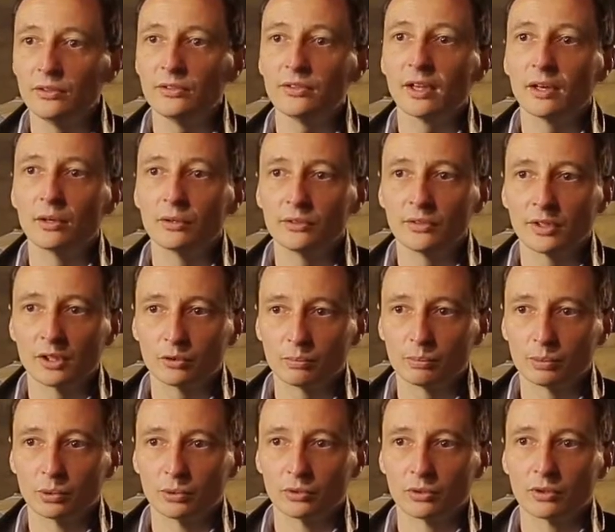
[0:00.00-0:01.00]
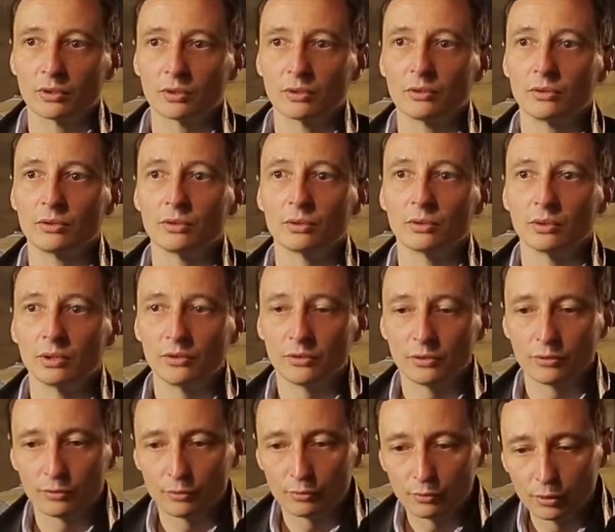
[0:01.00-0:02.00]
it's south exposed. So
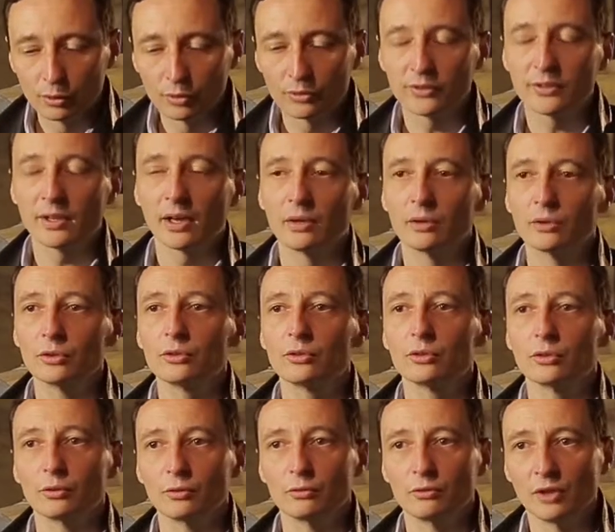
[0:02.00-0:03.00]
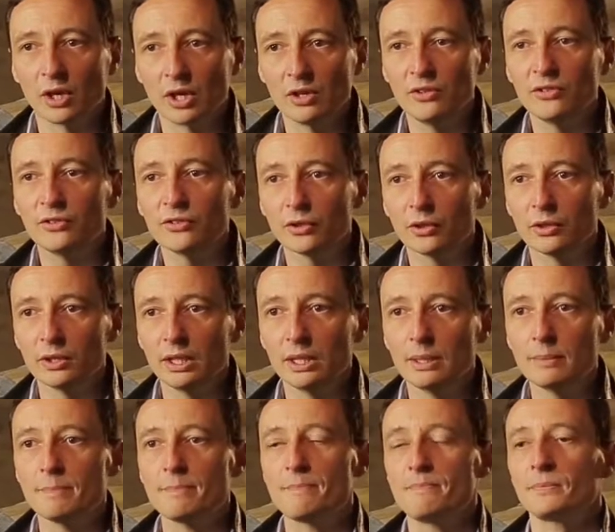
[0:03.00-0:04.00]
it's full south, so very
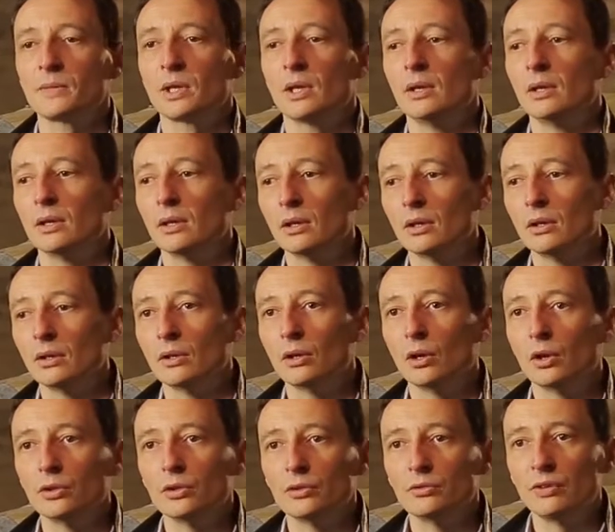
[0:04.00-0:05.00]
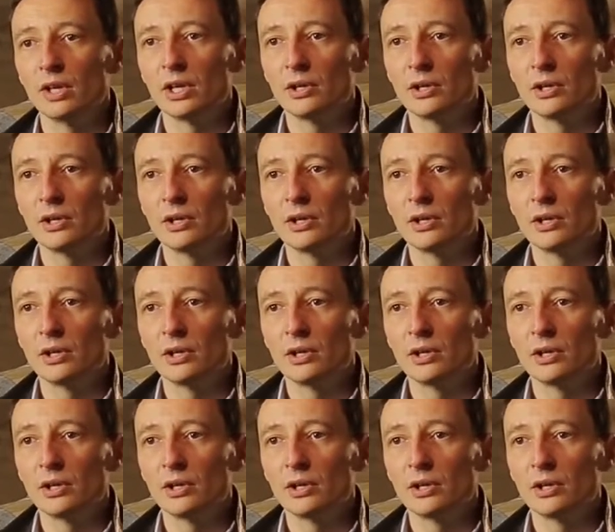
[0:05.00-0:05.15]
sunny, on a